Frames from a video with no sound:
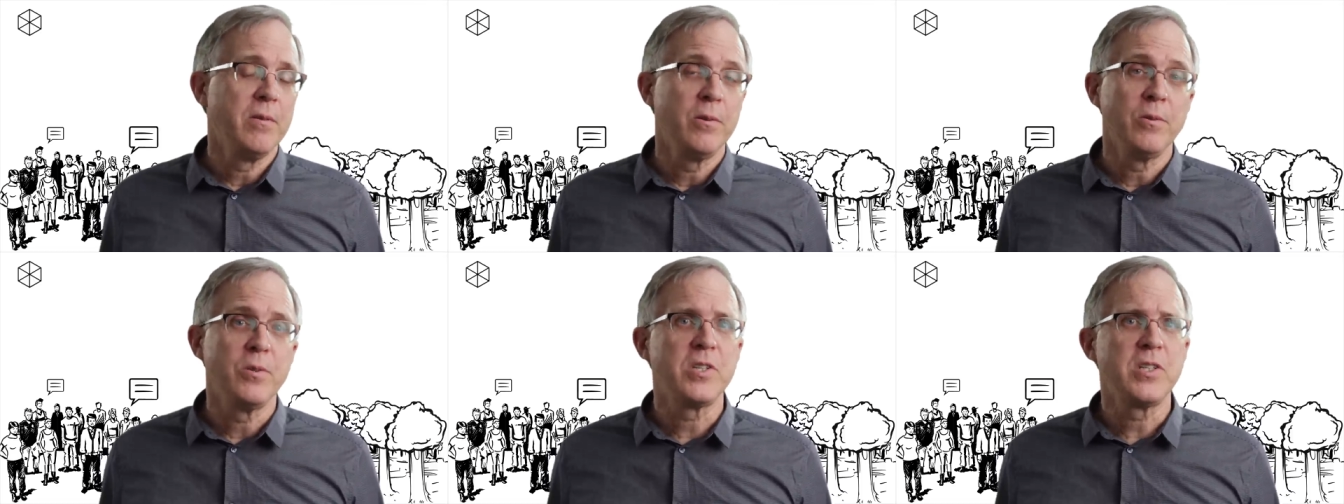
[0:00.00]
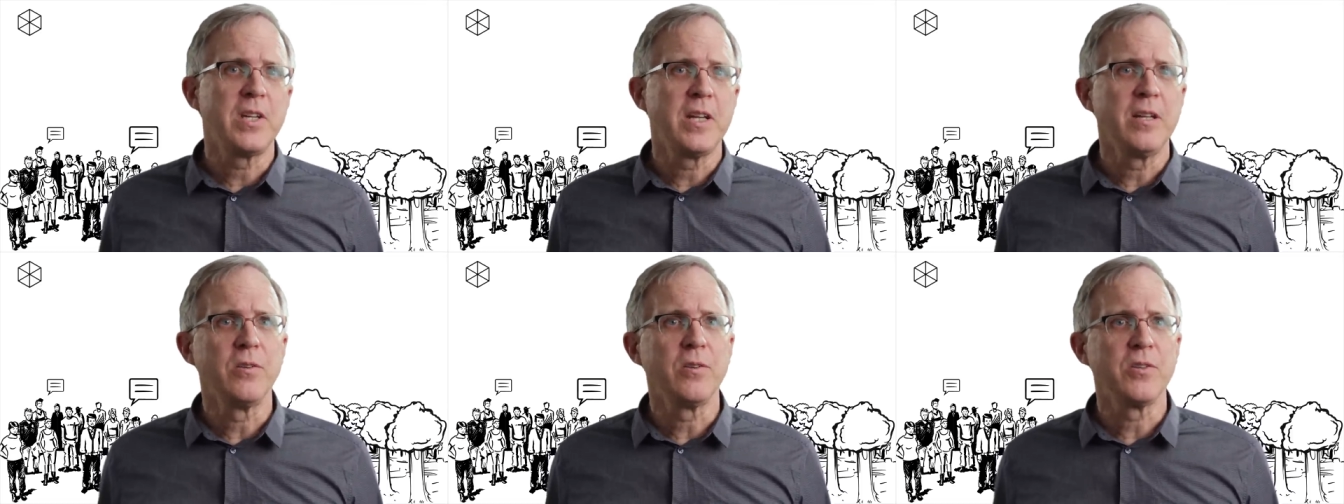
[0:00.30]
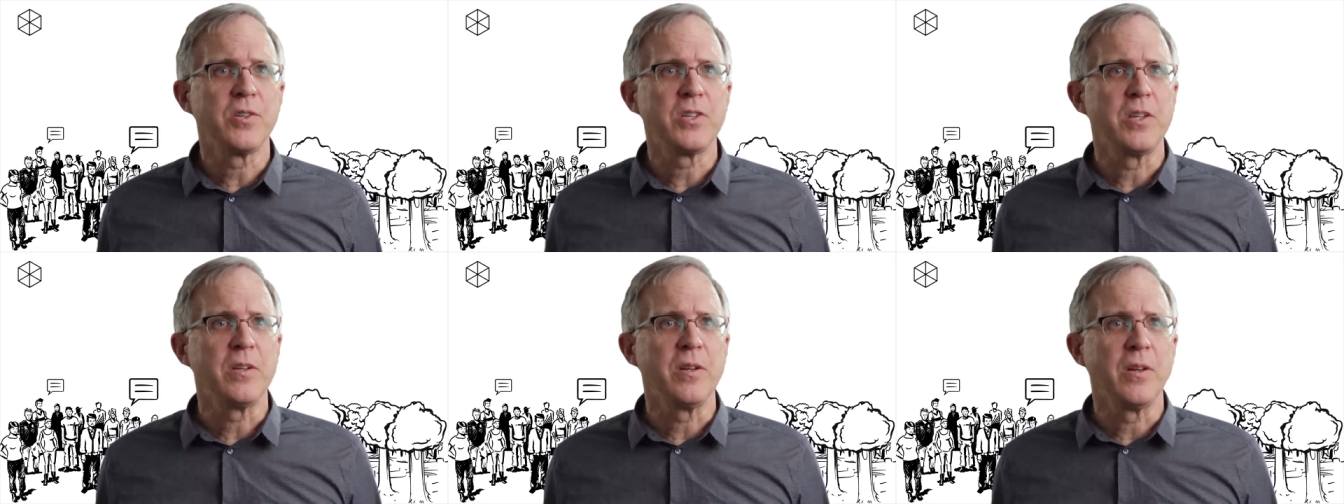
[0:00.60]
who
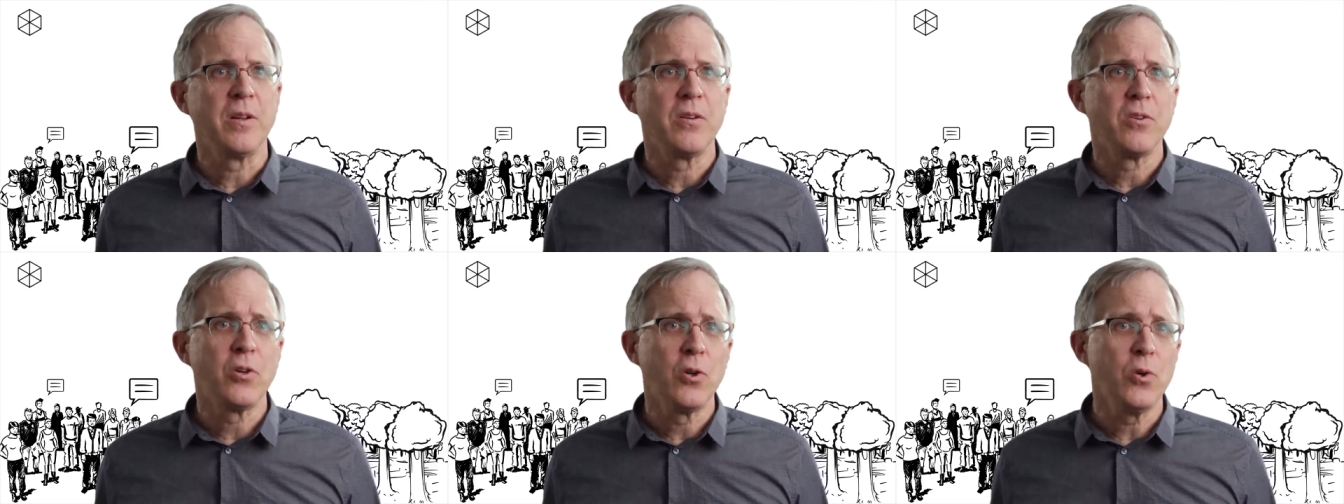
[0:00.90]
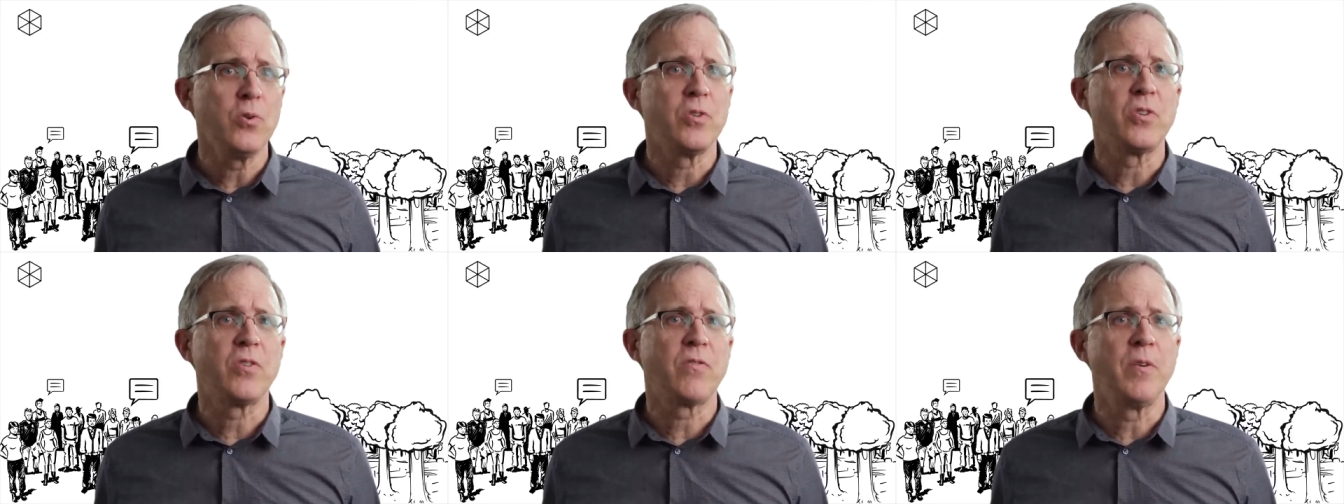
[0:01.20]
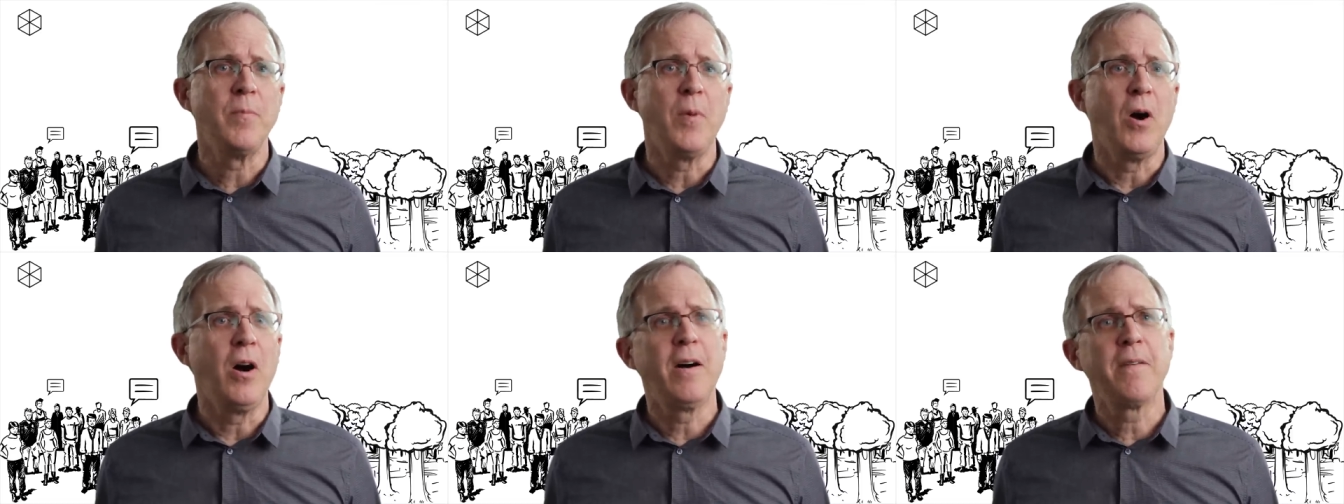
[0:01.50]
steals the goose
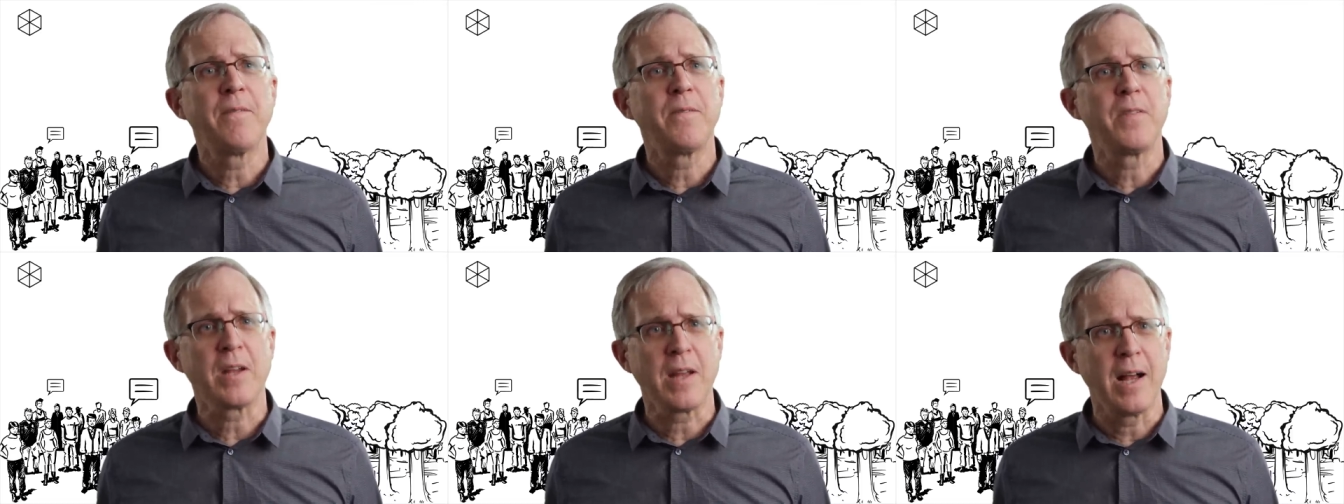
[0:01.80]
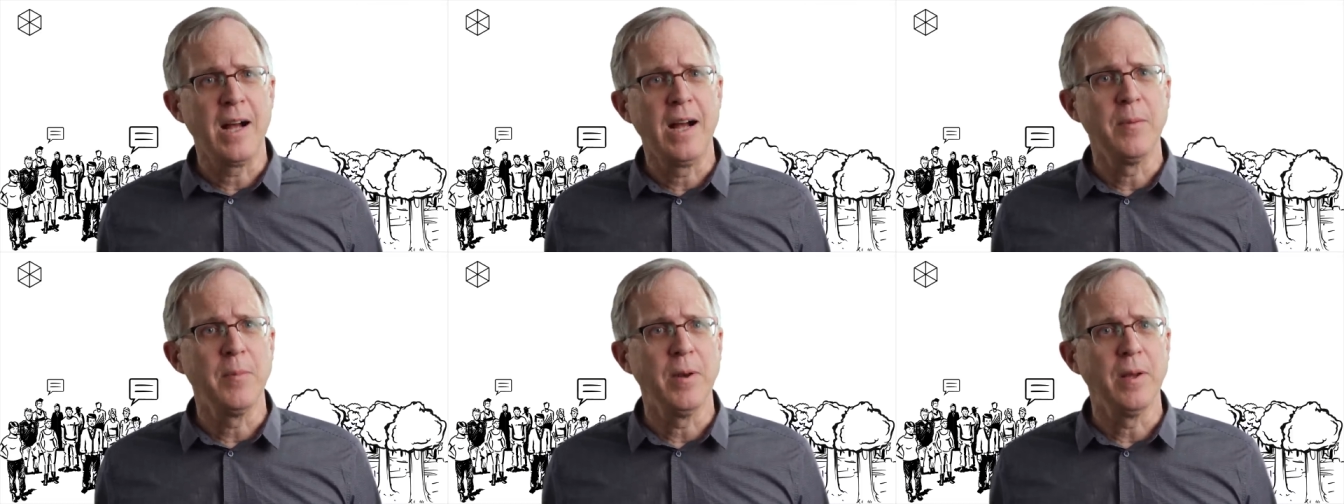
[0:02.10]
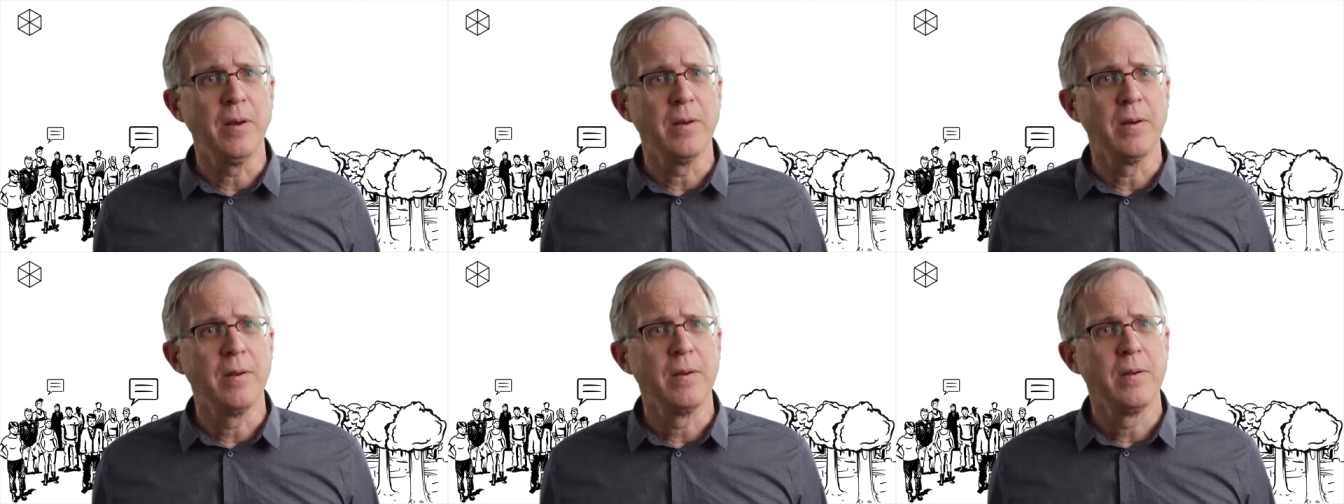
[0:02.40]
from off the
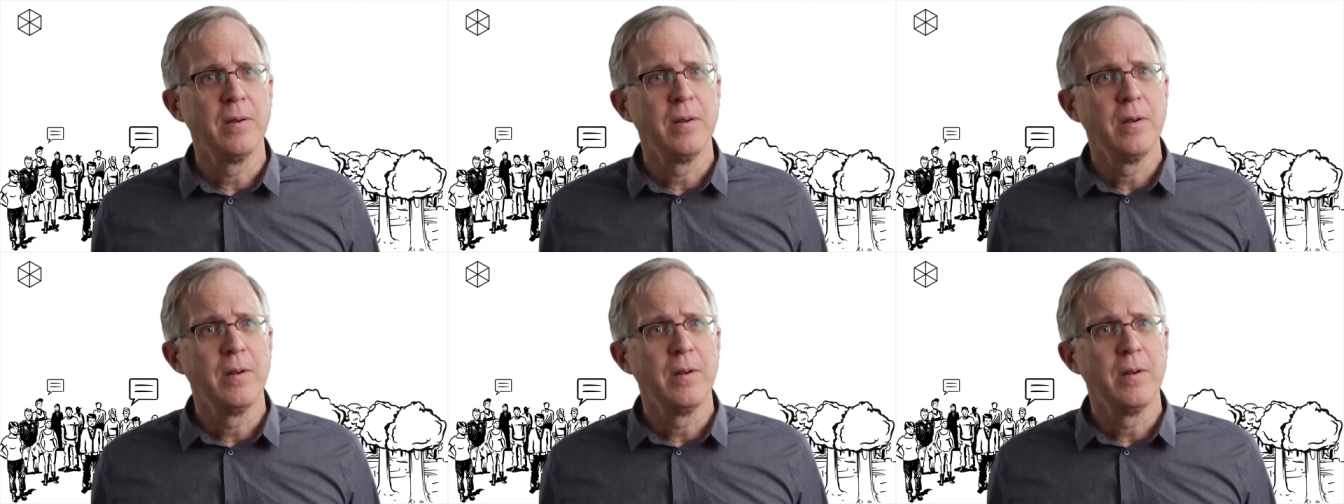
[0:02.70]
common,